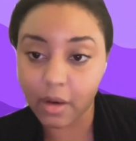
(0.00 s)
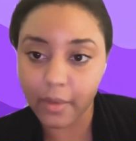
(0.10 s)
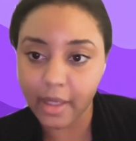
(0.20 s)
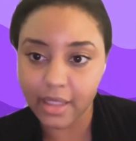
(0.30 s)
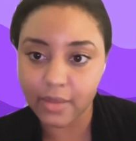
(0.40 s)

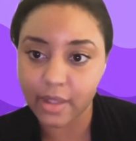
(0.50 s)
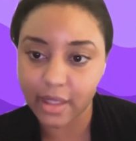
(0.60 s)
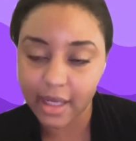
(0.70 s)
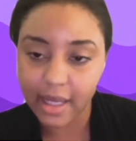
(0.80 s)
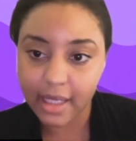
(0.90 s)
growing as
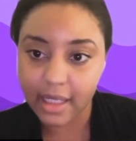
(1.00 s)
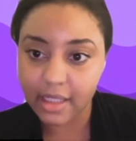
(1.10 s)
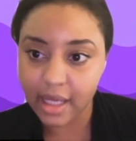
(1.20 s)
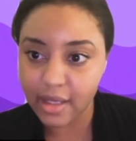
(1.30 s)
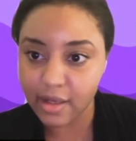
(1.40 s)
we
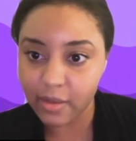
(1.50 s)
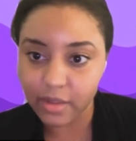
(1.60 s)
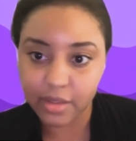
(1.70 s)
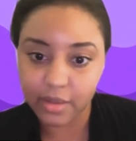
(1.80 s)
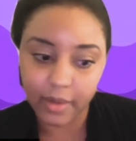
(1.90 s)

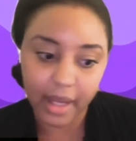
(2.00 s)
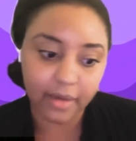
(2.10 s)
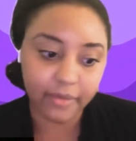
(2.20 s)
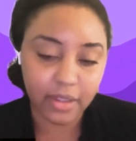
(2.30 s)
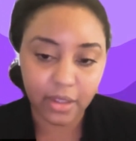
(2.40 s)
continue to
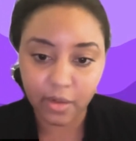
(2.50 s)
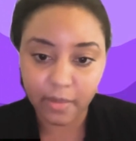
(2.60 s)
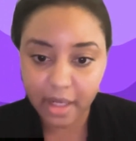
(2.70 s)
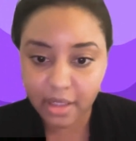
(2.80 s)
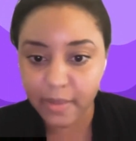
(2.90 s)
add funds
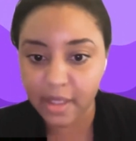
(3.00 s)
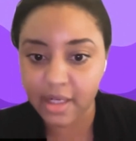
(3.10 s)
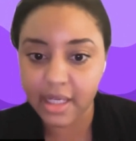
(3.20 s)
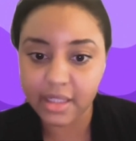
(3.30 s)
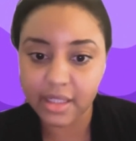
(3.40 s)
under
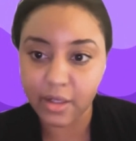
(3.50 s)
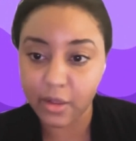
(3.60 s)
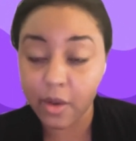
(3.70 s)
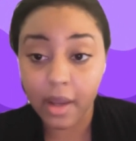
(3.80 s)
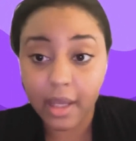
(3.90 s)
management and
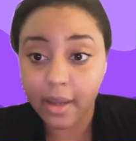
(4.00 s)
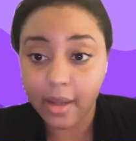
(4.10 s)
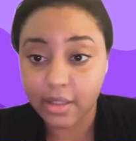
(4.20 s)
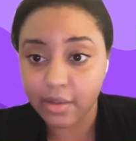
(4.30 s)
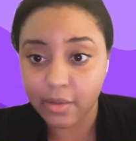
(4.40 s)
continue
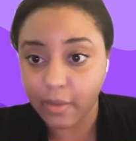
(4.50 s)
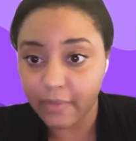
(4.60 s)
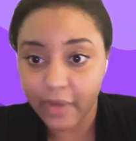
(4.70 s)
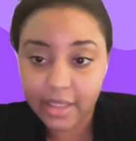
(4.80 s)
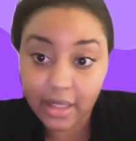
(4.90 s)
to
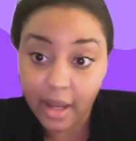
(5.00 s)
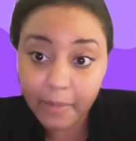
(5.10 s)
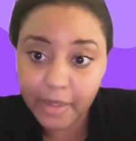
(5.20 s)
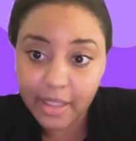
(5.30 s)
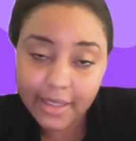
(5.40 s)
invest in
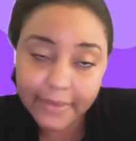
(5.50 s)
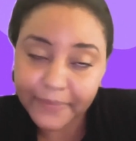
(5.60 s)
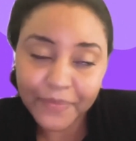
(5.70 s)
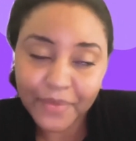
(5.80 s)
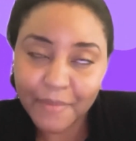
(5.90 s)
companies.
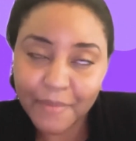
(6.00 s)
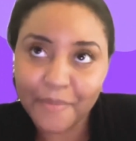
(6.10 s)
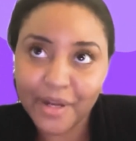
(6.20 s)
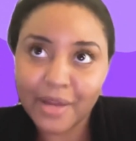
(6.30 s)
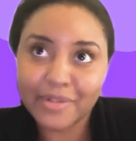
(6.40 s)

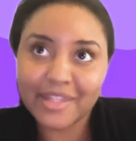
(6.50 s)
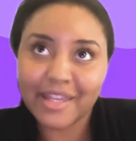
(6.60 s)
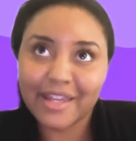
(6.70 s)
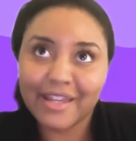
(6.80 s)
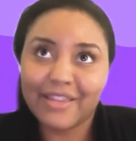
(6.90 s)
But I would
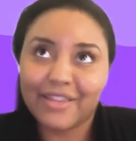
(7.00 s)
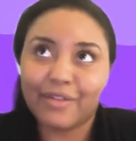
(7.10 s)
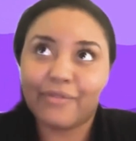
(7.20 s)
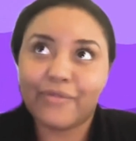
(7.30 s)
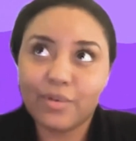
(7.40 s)
say
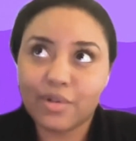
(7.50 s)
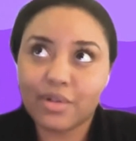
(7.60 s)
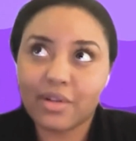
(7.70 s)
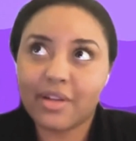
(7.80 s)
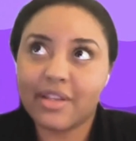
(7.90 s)
the
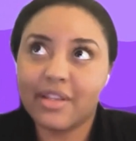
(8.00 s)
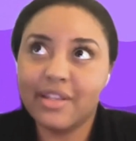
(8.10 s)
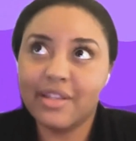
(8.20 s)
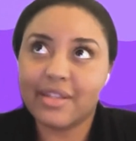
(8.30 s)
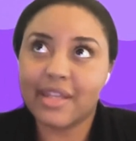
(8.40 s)
future
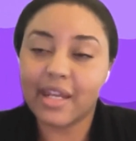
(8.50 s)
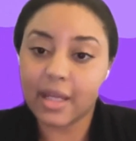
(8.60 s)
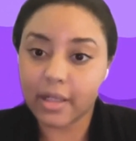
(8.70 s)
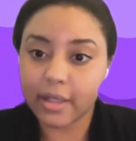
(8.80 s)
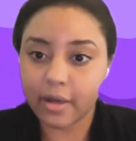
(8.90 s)
is
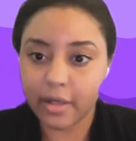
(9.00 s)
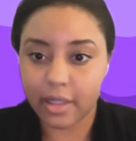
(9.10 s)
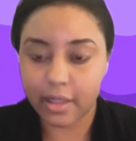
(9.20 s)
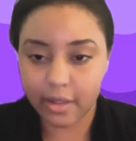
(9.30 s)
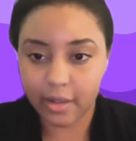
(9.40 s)
getting clearer
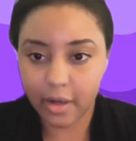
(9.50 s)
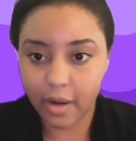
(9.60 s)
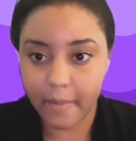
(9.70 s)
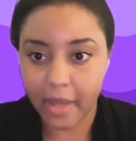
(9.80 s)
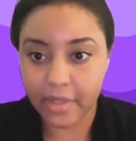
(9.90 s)
and
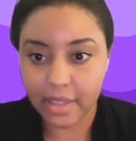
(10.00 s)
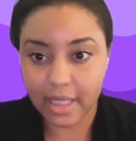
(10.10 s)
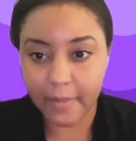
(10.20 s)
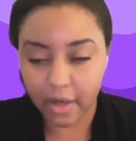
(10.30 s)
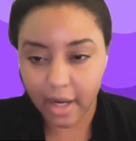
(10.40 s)
clearer about
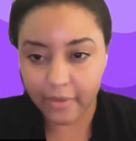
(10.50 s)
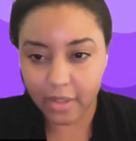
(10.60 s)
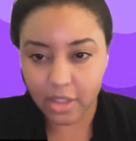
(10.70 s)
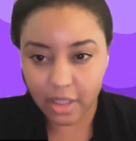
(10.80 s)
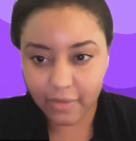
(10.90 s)
these
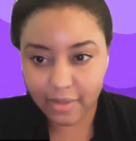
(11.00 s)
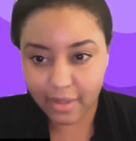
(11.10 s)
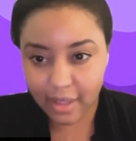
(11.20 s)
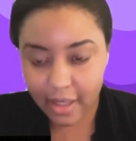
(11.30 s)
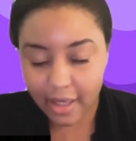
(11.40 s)
demographic
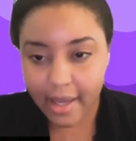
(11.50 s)
shifts.